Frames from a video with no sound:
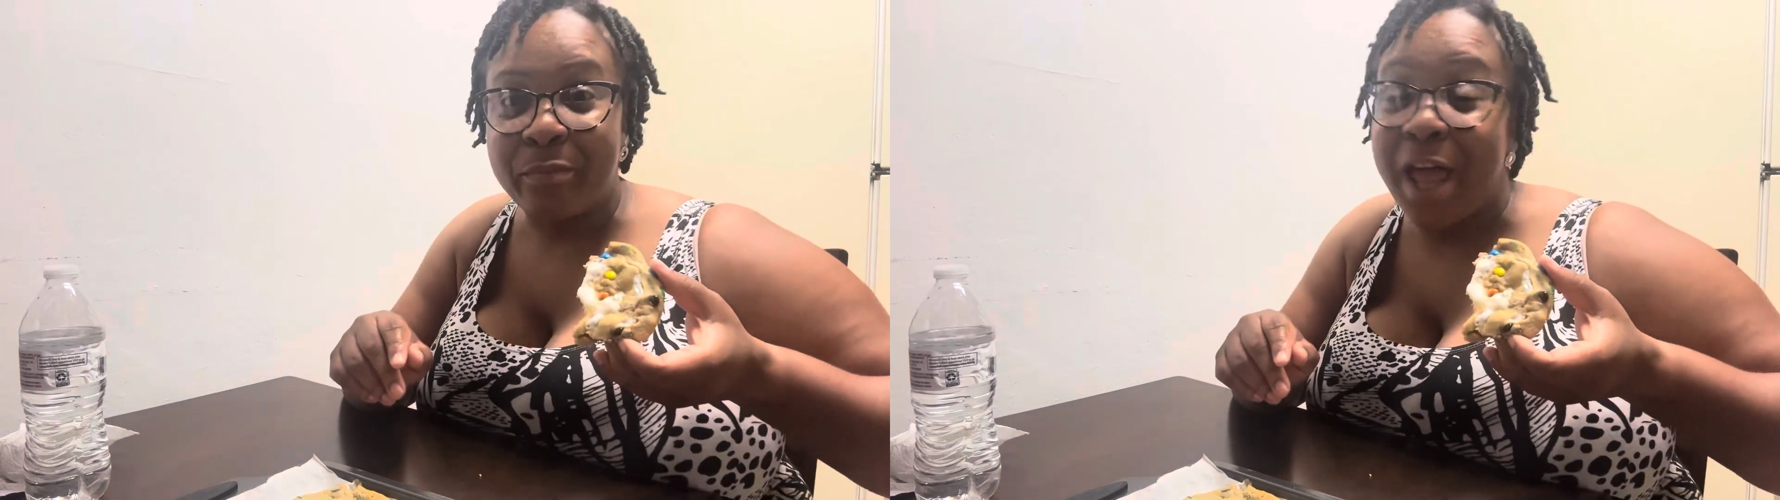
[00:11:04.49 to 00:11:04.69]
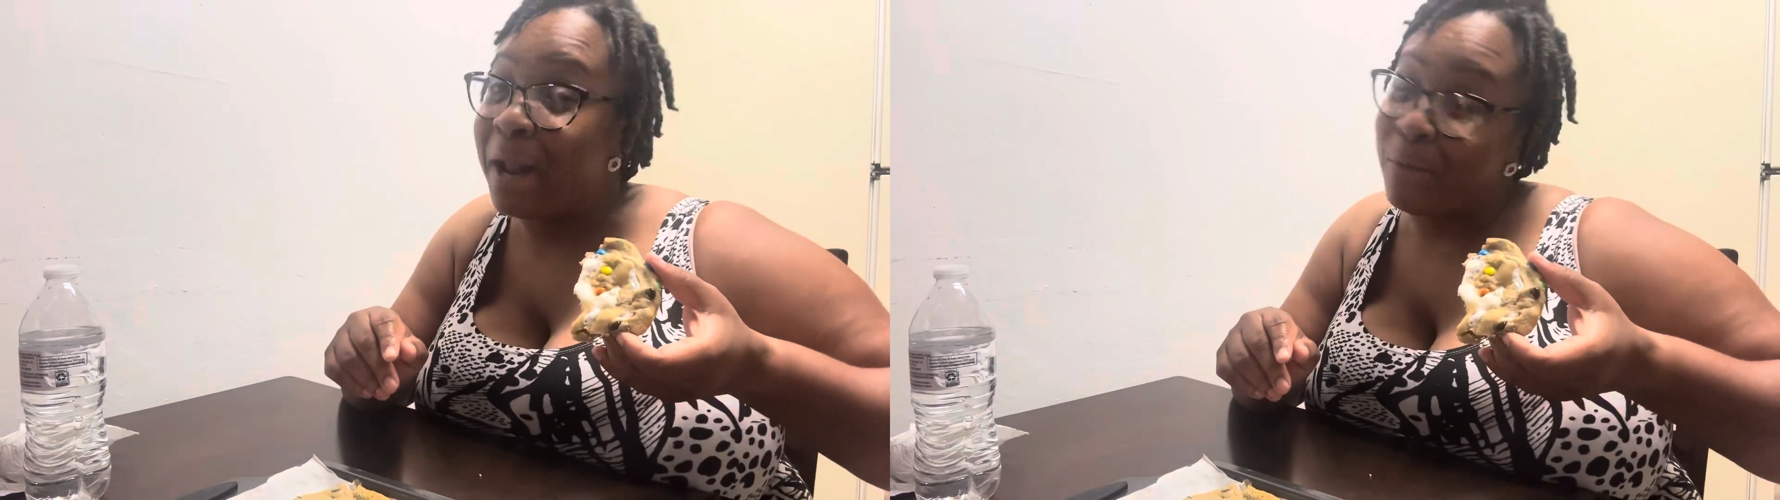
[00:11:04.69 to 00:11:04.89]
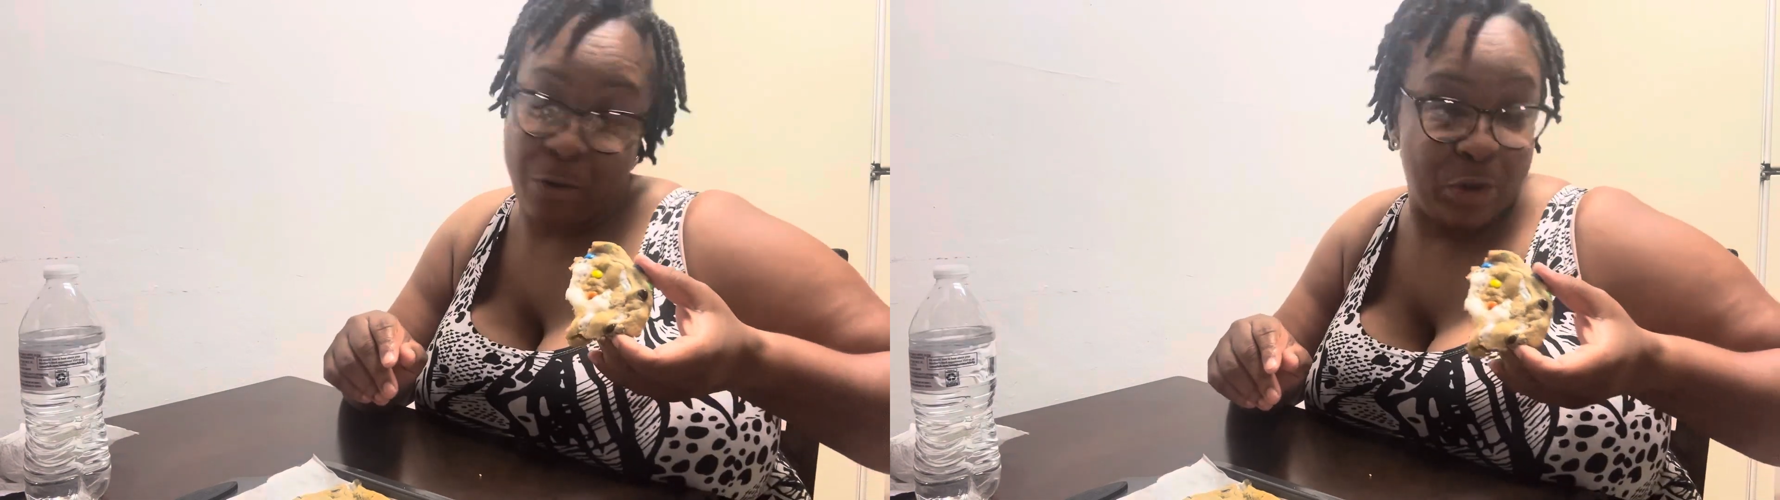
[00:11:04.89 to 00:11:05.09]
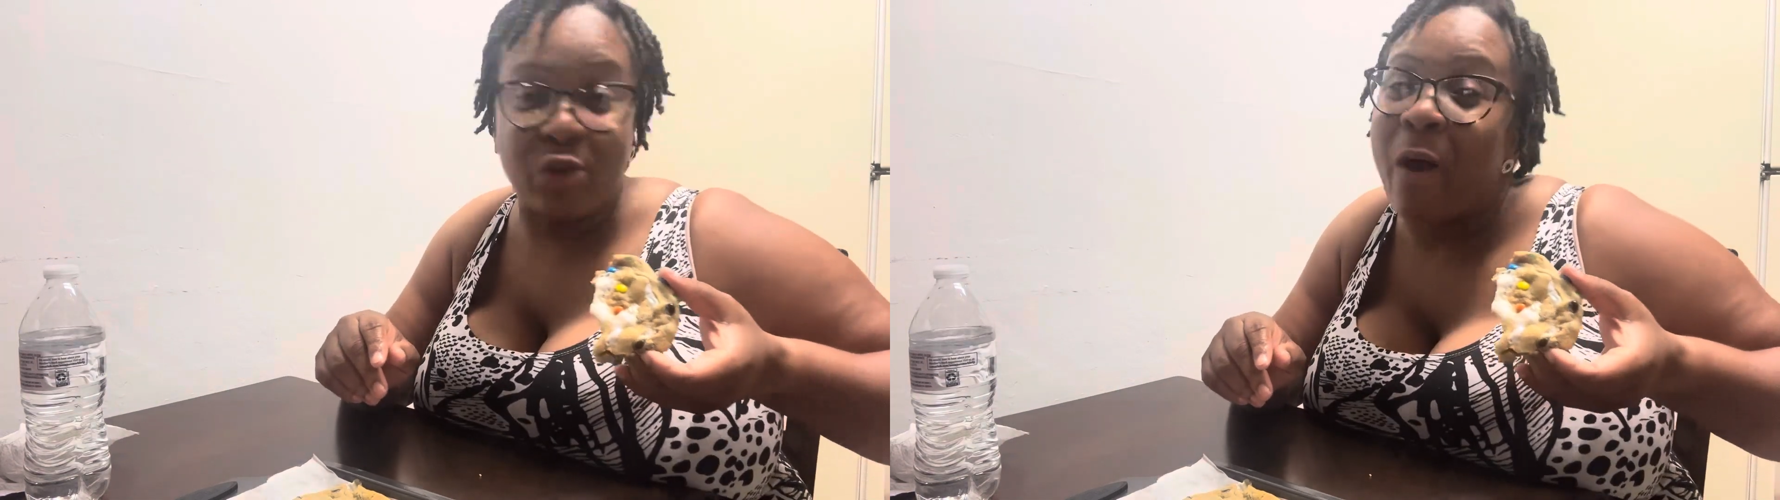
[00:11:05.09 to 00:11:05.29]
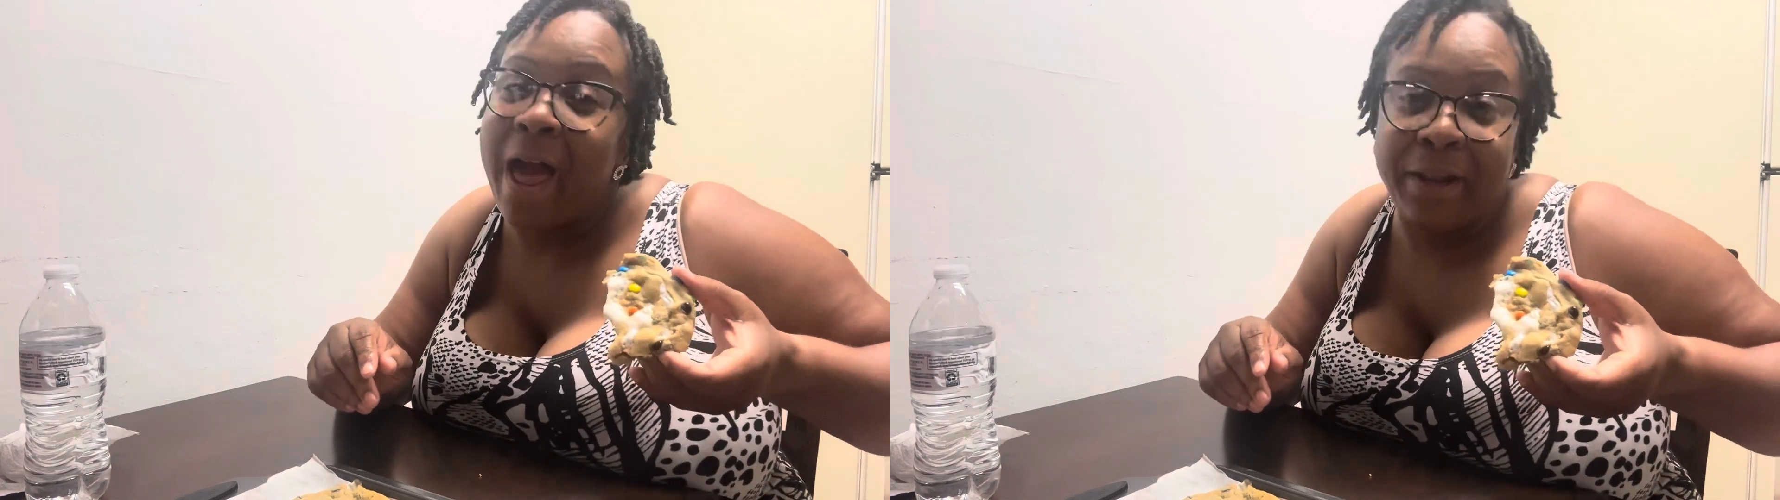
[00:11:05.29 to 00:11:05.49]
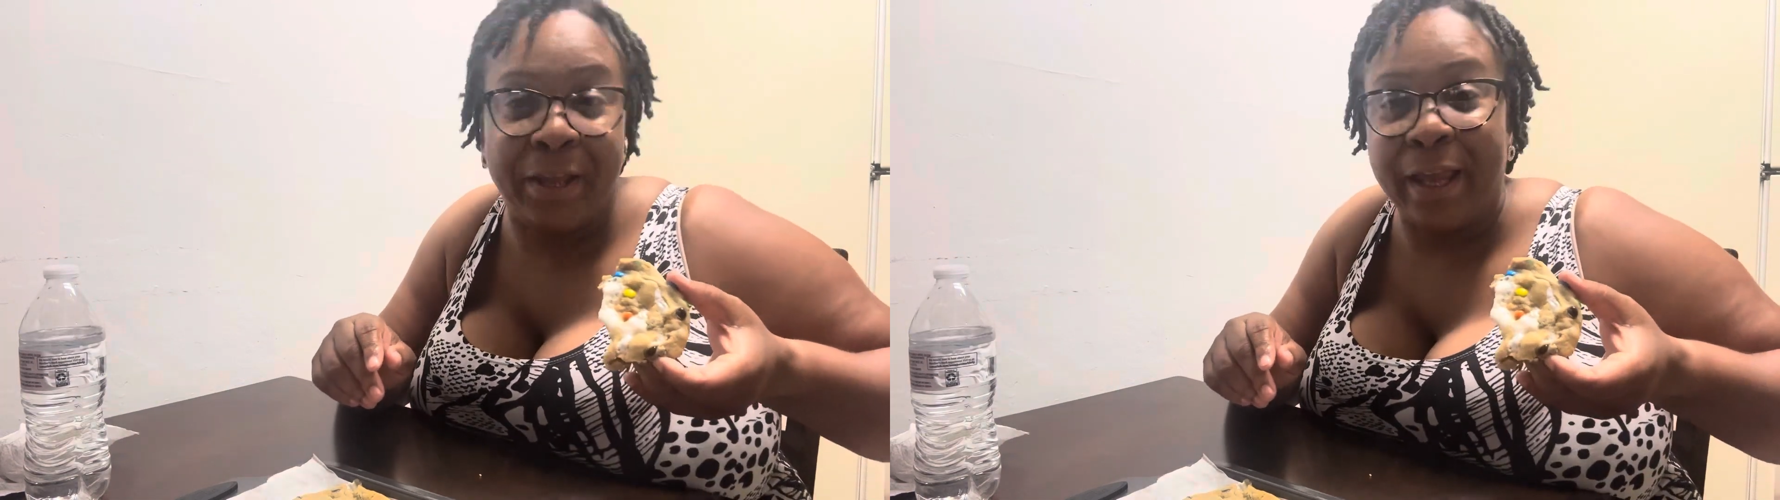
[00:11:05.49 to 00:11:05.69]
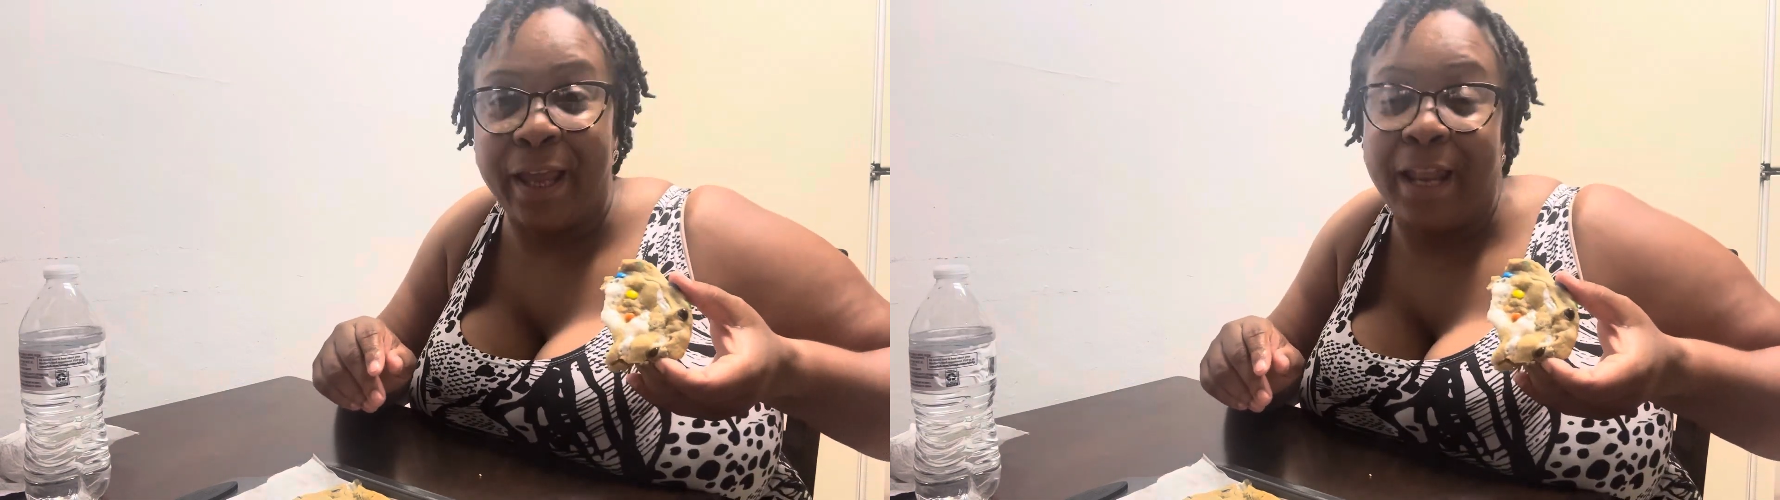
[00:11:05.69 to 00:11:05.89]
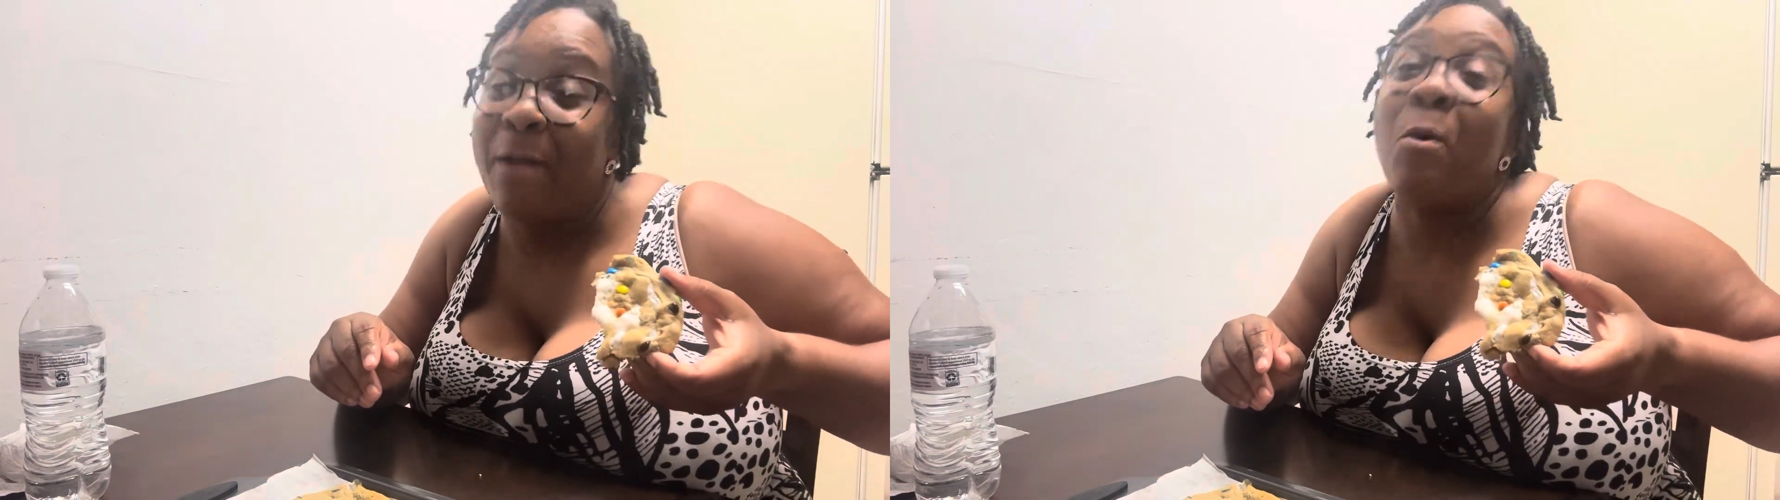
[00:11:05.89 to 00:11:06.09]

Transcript: and I'm gonna try it again and I'm